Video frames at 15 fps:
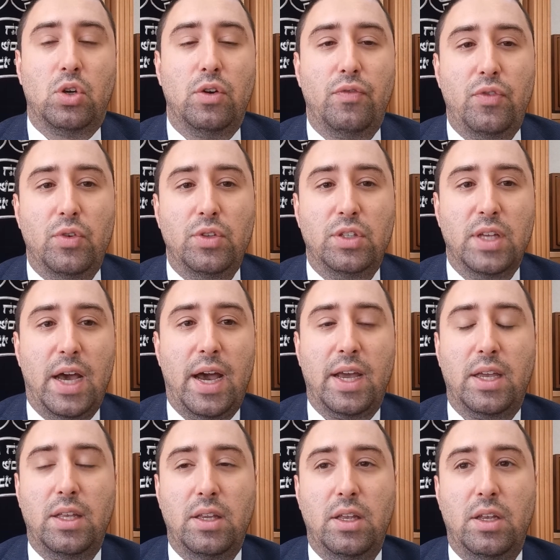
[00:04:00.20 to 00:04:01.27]
Nun
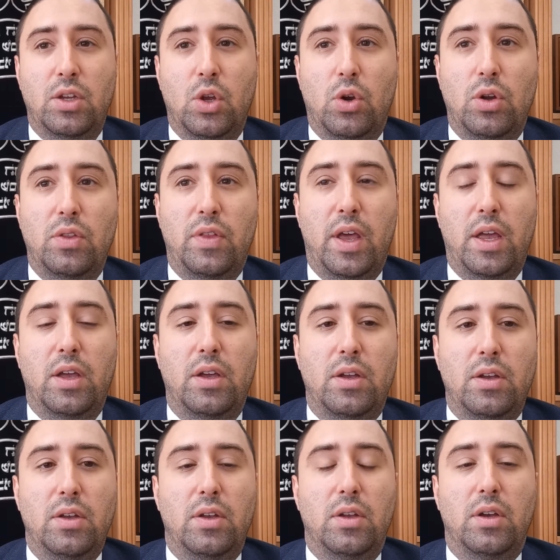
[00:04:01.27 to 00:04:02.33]
Zayin in Yoredeya,
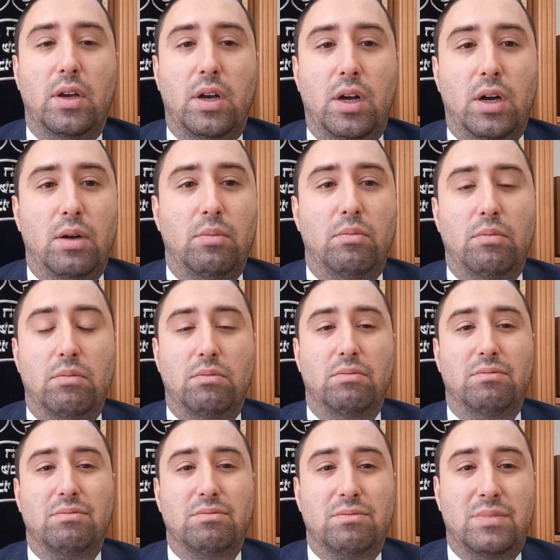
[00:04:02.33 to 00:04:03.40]

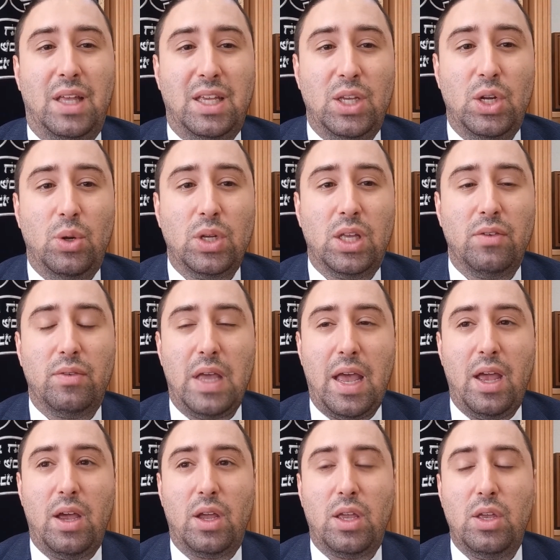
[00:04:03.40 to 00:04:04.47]
that you don't give
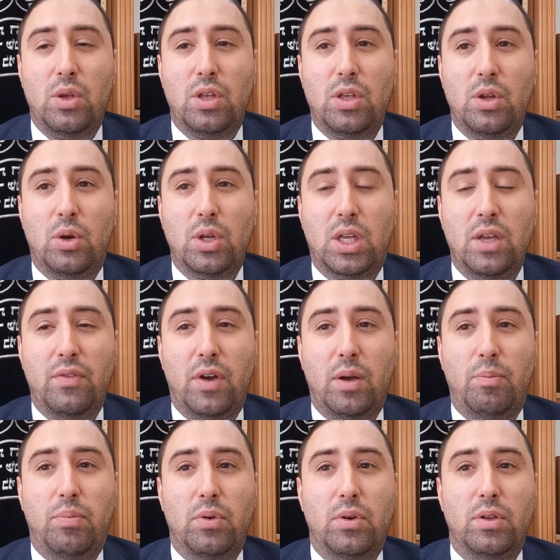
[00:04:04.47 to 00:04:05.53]

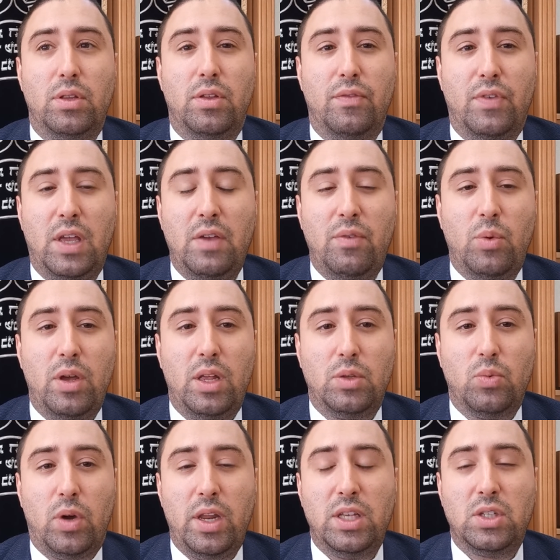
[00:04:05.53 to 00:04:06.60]
up to, even when it's
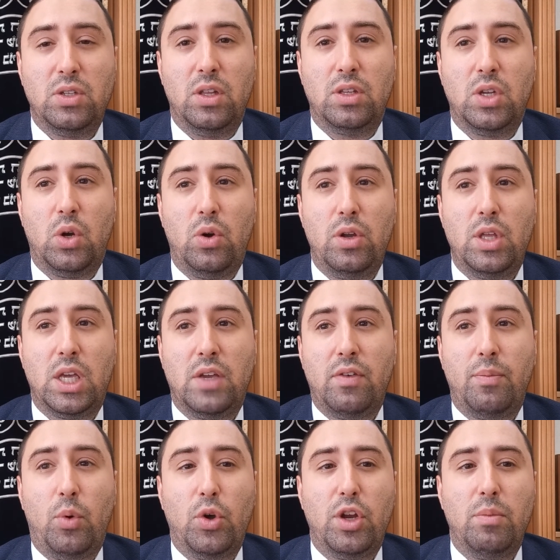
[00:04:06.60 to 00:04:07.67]
one Isra in the Torah, you give up
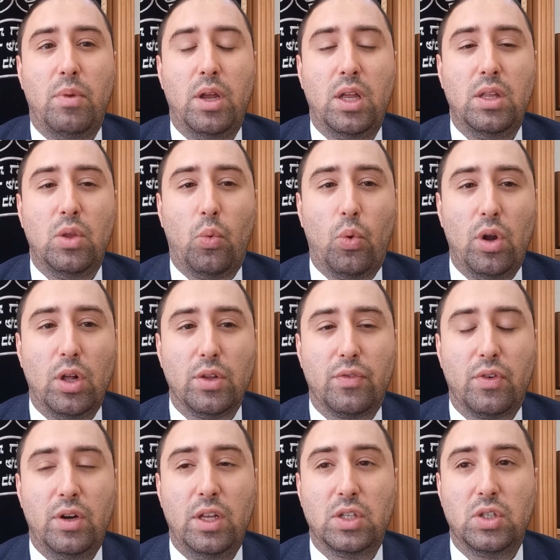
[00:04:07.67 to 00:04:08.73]
all your money in the world for
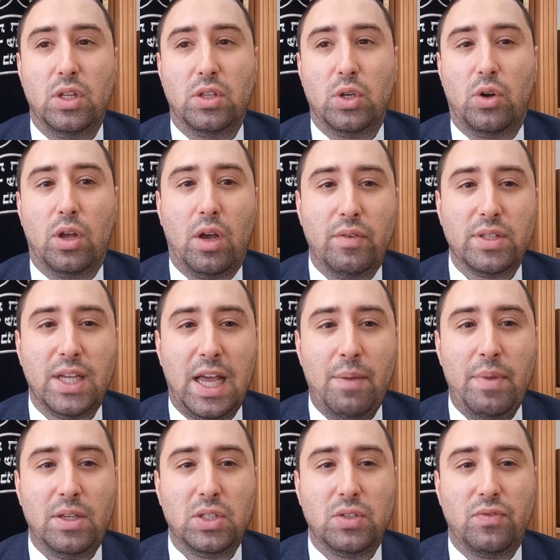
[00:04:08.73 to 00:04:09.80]
an Isra in the Torah. Chavetz Chaim
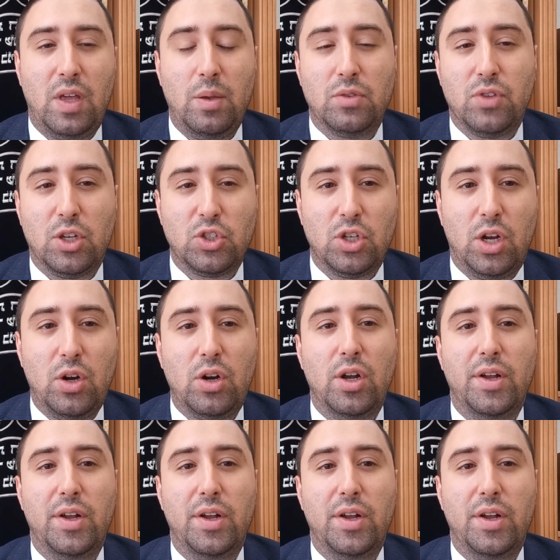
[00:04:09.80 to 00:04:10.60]
makes his famous Lashon Hara.